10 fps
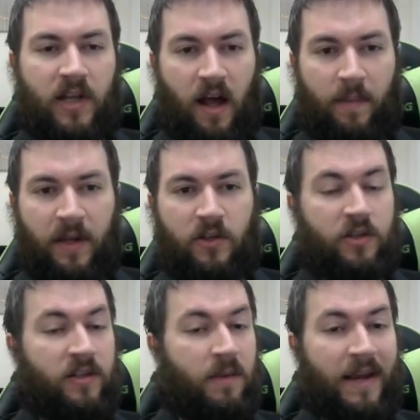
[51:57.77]
common,
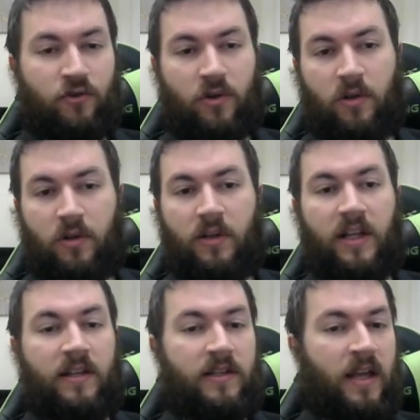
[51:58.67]
just symmetrical, and